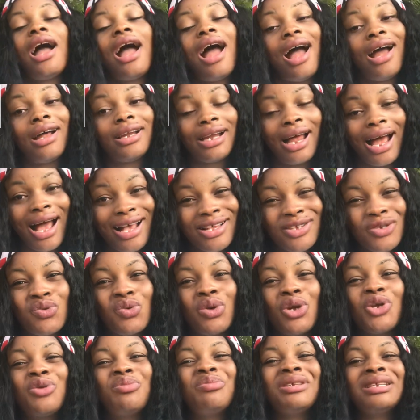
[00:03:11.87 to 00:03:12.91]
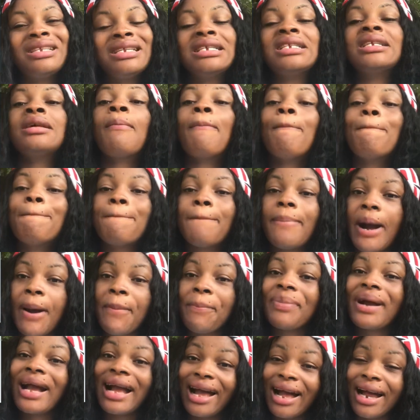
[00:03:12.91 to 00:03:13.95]
And as well, you'll be needing
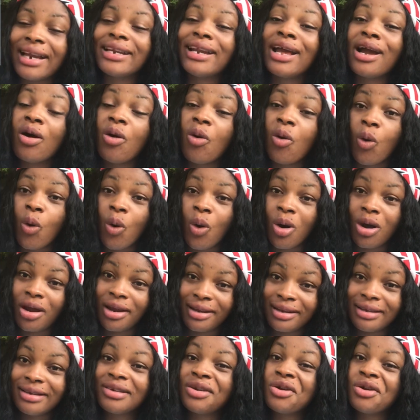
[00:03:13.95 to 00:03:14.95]
palm kernel oil,